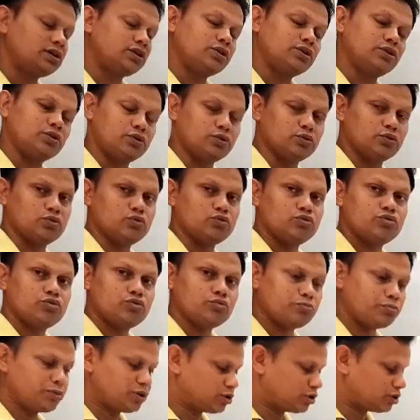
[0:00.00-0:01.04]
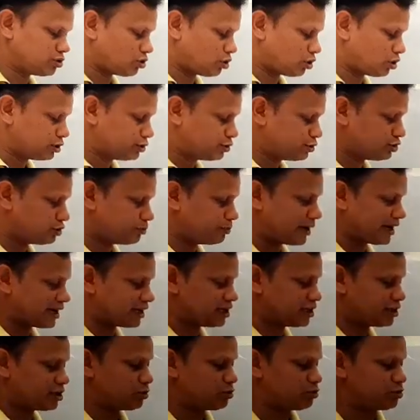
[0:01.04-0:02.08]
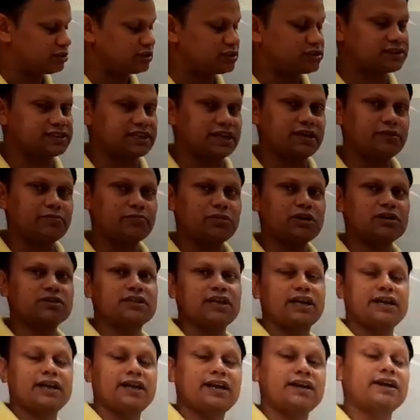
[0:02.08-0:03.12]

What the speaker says: No, because although the magnitude is same, but the